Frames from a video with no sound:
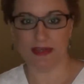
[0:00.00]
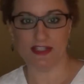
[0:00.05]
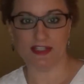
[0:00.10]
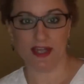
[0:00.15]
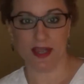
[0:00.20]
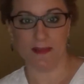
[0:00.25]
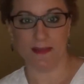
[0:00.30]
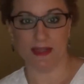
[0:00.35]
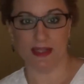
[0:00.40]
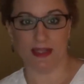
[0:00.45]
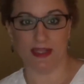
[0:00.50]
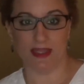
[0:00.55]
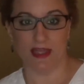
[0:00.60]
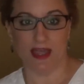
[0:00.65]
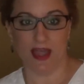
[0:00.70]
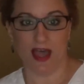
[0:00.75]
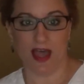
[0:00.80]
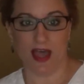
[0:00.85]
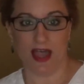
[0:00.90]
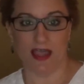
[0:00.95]
went shopping.
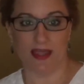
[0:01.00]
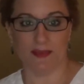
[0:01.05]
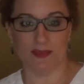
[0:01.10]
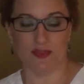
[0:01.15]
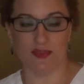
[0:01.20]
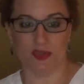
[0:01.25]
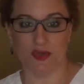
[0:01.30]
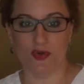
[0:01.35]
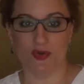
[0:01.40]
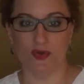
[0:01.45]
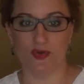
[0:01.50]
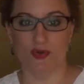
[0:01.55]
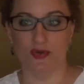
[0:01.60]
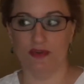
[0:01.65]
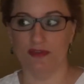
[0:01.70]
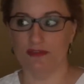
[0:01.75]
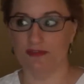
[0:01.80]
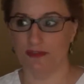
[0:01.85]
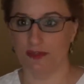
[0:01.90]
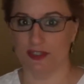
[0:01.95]
I am
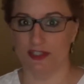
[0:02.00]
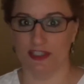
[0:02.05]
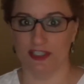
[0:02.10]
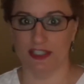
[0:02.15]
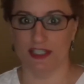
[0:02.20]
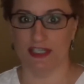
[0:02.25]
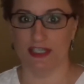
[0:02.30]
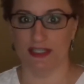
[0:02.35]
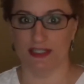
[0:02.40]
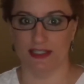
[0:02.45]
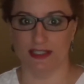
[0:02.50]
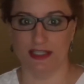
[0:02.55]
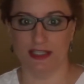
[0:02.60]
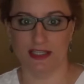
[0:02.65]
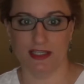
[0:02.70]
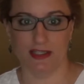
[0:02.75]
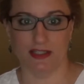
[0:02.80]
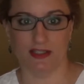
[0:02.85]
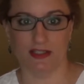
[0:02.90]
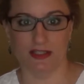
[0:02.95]
so fortunate
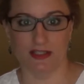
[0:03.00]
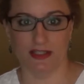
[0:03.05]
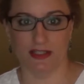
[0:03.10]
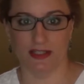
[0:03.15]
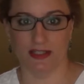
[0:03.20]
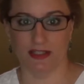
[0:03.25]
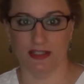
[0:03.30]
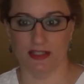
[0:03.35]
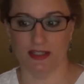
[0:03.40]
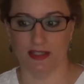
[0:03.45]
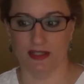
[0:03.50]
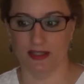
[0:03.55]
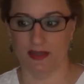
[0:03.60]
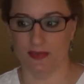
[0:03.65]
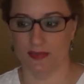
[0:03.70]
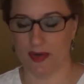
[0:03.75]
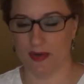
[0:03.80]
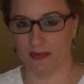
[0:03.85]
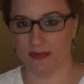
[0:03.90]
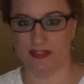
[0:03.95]
here in
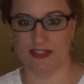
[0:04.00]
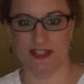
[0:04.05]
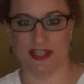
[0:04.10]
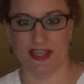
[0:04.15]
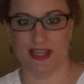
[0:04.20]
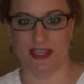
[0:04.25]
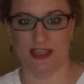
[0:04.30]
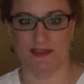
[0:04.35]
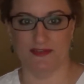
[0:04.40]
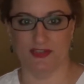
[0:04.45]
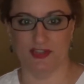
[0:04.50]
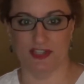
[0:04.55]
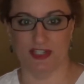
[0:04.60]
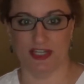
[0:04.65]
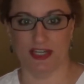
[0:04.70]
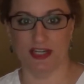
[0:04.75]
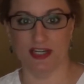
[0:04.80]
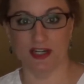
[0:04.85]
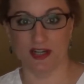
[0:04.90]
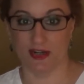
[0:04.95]
where we're staying in
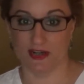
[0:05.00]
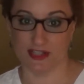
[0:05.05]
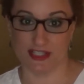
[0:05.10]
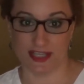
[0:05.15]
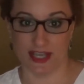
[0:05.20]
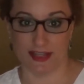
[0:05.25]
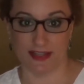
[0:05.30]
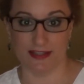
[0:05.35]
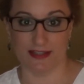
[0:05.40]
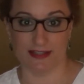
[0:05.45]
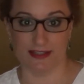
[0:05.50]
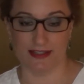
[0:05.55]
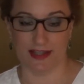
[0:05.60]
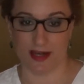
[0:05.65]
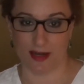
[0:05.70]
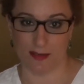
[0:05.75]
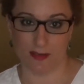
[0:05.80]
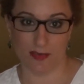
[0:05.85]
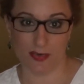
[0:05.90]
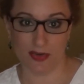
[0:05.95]
Virginia near Dulles
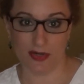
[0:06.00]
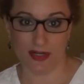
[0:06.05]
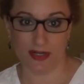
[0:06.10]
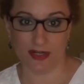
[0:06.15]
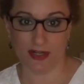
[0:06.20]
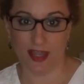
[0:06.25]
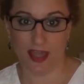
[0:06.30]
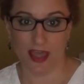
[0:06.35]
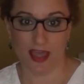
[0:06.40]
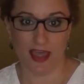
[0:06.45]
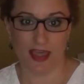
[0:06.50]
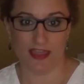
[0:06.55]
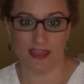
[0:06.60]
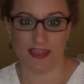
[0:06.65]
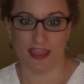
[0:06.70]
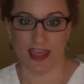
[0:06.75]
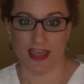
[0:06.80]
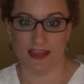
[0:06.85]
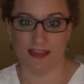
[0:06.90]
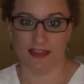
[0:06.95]
Airport
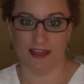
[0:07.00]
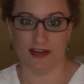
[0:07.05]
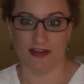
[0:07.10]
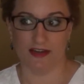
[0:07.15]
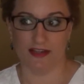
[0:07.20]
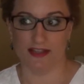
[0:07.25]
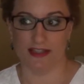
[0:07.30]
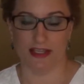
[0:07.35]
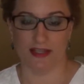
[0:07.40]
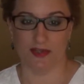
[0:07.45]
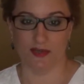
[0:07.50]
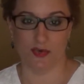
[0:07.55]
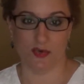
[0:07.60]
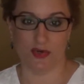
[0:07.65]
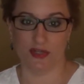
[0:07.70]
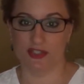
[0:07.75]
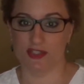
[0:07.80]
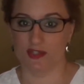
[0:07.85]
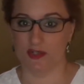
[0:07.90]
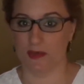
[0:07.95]
that there is a
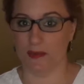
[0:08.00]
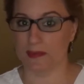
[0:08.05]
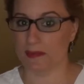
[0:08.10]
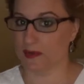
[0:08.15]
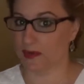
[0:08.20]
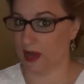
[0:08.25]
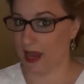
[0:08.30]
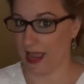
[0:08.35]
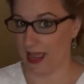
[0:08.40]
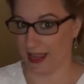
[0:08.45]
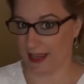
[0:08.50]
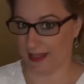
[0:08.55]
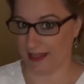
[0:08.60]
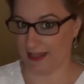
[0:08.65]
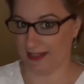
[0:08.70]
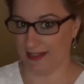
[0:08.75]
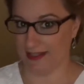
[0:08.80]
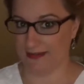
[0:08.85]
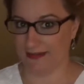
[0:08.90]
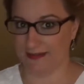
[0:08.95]
Nordstrom rack
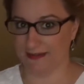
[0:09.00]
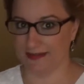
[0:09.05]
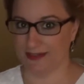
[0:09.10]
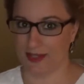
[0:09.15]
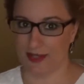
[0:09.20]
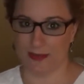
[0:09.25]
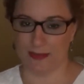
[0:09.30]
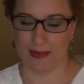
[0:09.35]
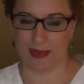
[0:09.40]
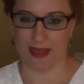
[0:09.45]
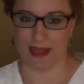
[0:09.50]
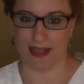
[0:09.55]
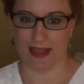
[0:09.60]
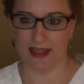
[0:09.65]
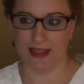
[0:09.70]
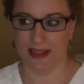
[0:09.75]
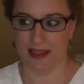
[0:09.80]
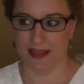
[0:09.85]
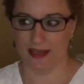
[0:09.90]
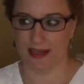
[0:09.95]

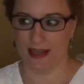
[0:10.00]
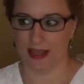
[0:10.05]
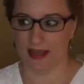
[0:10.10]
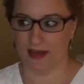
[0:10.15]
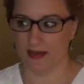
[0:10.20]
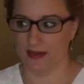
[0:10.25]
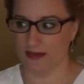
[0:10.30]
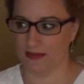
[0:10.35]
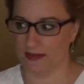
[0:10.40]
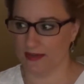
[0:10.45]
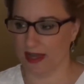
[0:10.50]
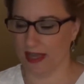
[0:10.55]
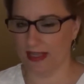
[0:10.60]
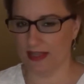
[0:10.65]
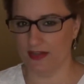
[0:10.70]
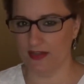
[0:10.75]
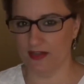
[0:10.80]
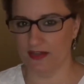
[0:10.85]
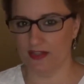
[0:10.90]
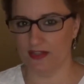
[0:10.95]
nearby. Now, I
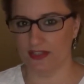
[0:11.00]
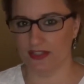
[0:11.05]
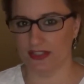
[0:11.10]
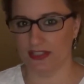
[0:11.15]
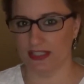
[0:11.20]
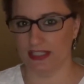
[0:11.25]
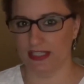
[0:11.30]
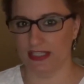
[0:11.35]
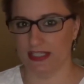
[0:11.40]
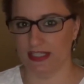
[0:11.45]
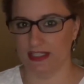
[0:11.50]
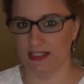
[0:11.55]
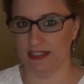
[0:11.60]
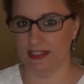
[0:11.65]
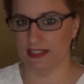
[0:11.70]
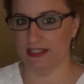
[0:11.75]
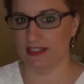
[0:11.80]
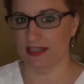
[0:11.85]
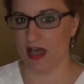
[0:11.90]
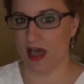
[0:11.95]
usually
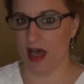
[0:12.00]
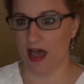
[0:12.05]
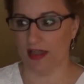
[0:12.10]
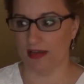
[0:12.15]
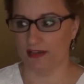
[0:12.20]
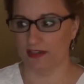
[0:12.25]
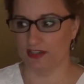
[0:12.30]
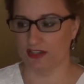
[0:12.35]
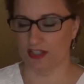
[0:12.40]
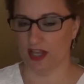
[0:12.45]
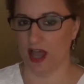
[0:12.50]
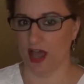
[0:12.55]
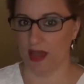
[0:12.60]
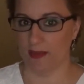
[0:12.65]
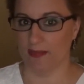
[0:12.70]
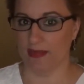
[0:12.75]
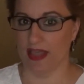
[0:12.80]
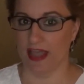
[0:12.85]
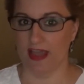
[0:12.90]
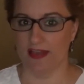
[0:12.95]
did not
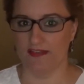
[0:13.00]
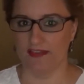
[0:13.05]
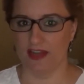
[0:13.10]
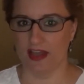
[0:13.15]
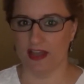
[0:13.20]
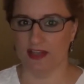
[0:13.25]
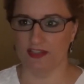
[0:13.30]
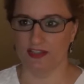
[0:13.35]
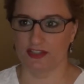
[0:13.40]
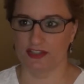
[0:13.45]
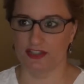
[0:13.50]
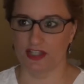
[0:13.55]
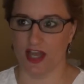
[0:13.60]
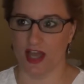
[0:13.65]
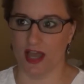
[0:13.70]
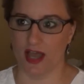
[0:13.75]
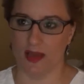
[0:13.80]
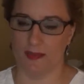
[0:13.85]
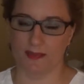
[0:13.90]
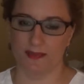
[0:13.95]
shop. I have not
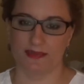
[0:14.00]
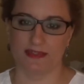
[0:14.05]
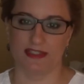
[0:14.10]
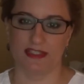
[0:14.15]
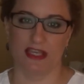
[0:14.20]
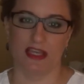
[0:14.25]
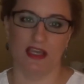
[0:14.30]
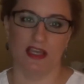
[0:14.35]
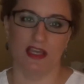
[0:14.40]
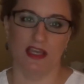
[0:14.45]
shopped,